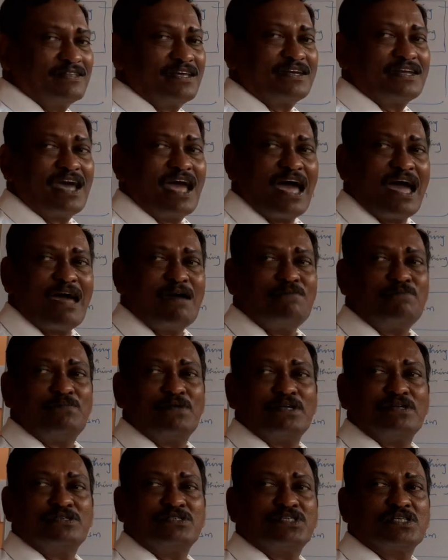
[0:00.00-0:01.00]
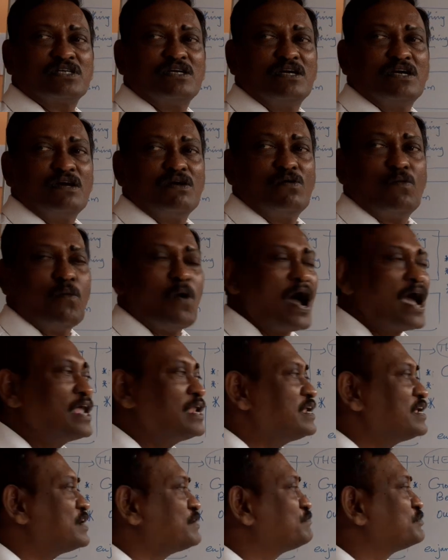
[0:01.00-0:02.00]
that happened
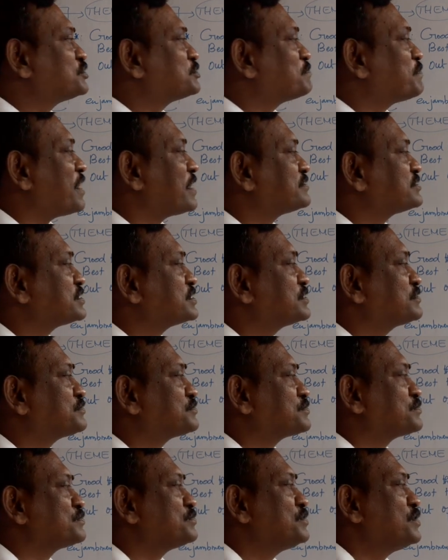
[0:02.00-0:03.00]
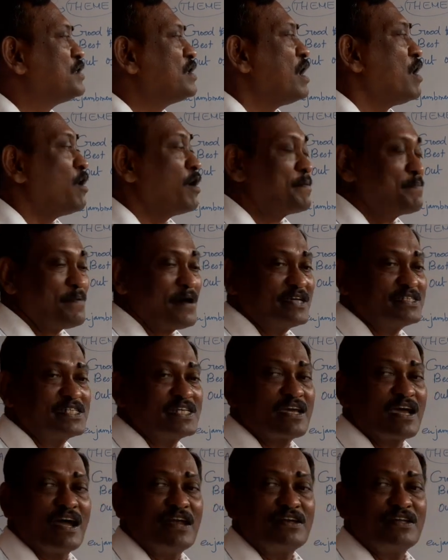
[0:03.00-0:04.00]
while he was passing through or
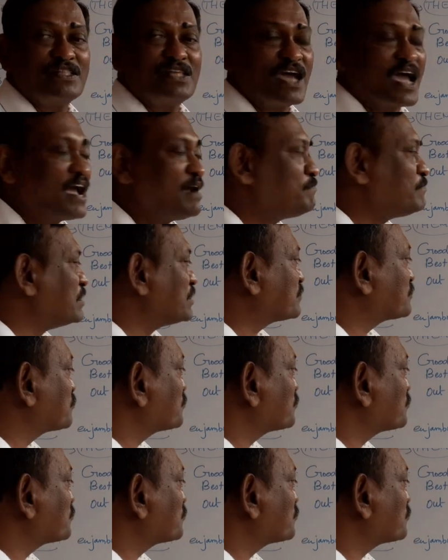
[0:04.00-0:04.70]
passing under the hemlock